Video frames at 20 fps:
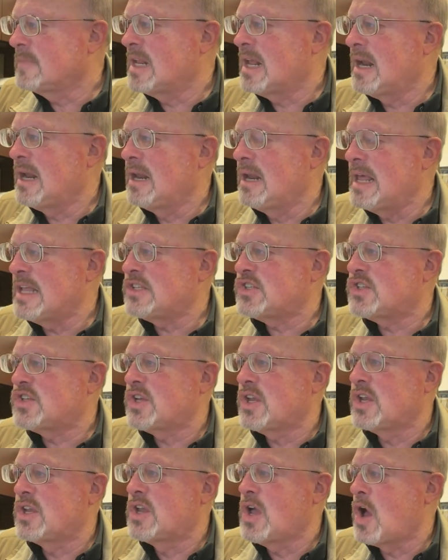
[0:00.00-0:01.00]
let's
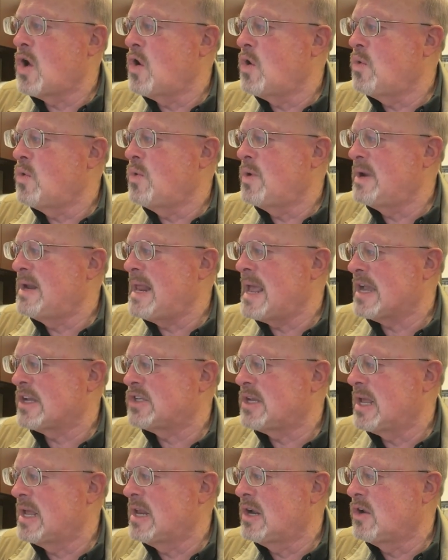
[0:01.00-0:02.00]
go next
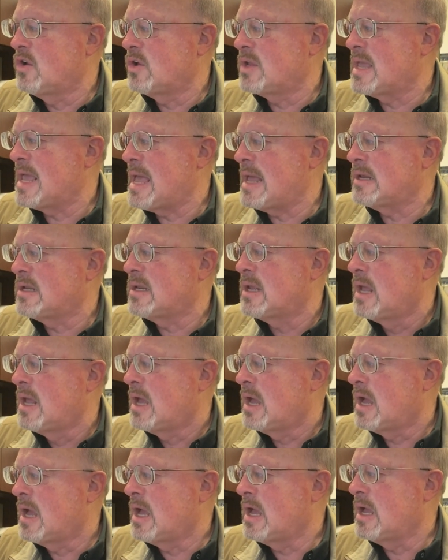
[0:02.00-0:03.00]
and look at
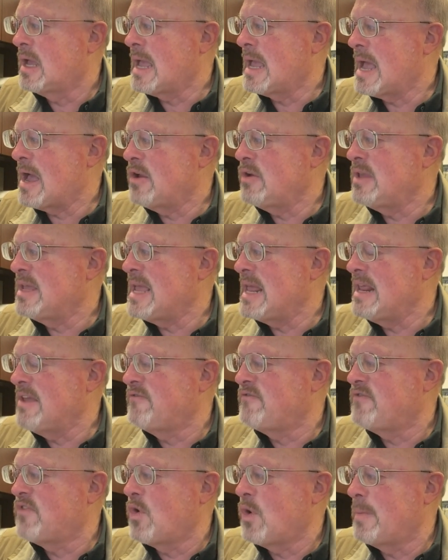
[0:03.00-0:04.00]
how to get
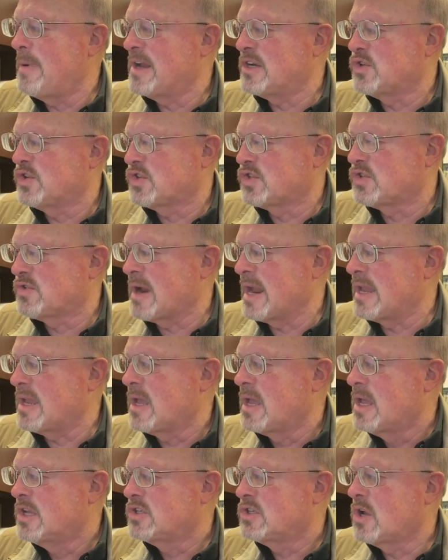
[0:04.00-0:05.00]
info about your strike.
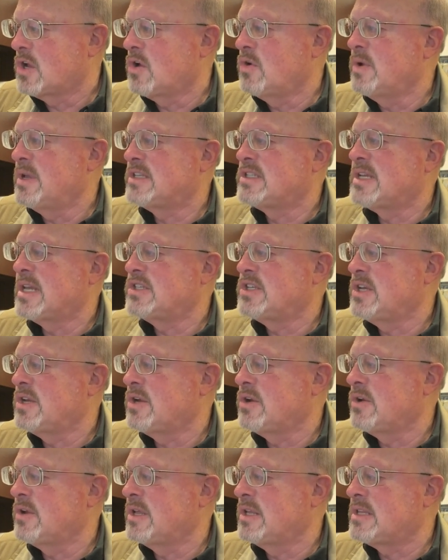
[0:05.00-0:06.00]
So it says
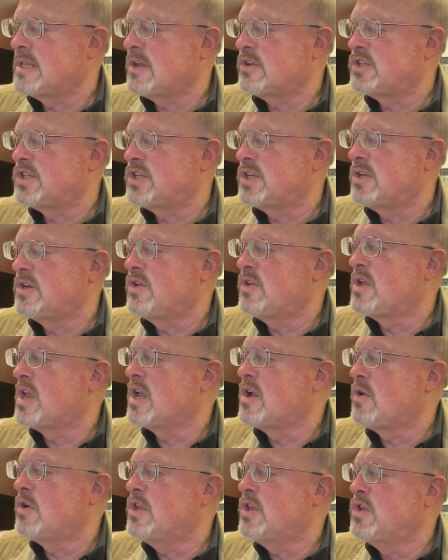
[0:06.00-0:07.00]
here, it tells you you can
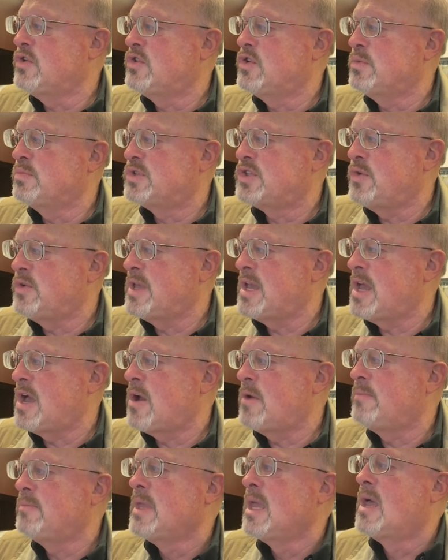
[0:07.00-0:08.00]
go to YouTube
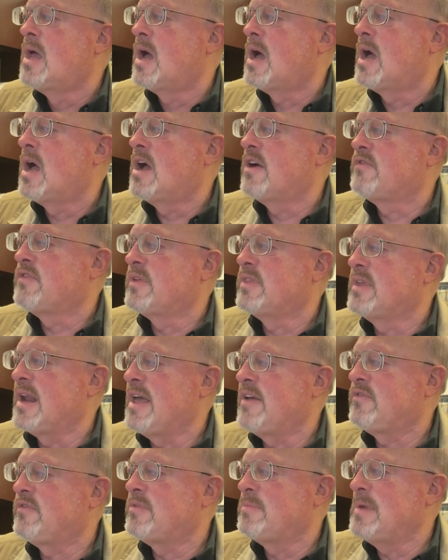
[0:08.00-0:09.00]
Studio. From the
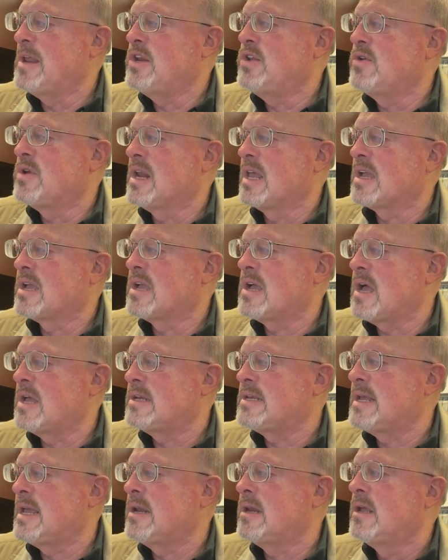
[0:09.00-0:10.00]
left menu, click
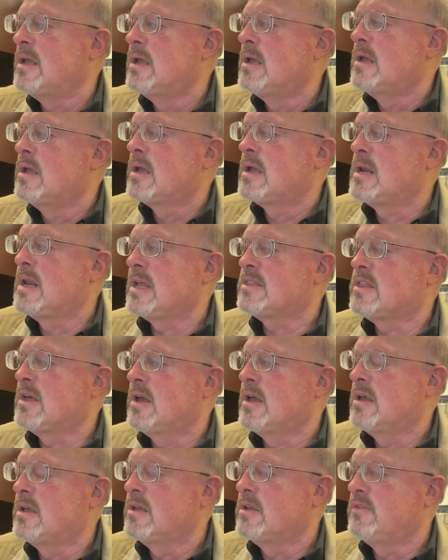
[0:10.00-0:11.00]
Content, click
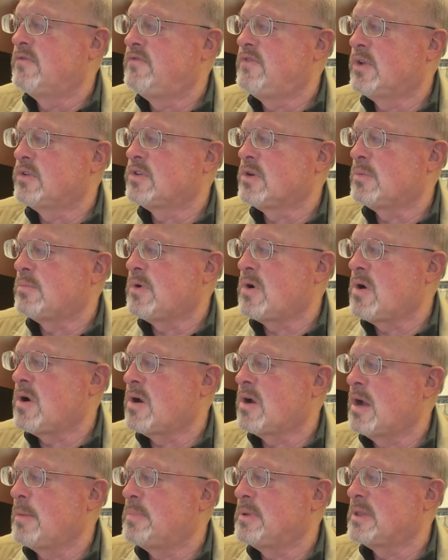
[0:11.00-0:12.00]
the filter
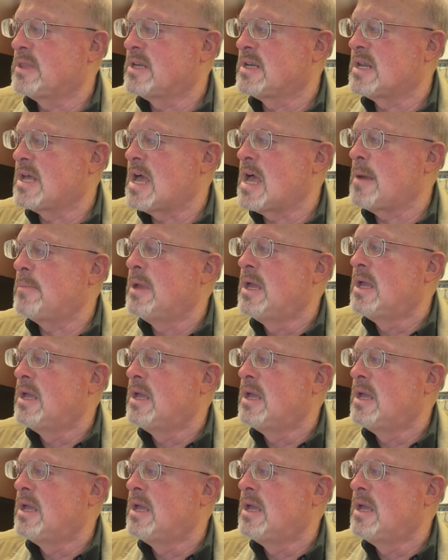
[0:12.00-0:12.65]
bar up at the top,